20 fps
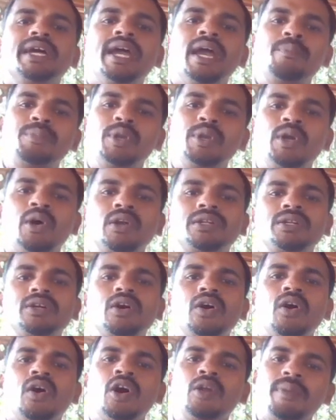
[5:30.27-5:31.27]
epidote
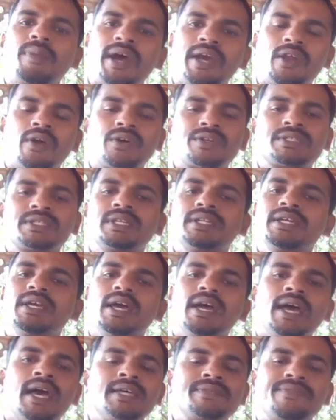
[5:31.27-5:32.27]
or pyroxene
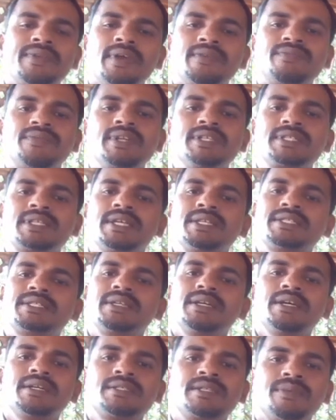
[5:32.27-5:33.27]
as we have
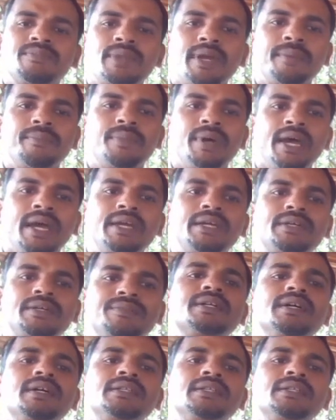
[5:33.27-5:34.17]
discussed some time back.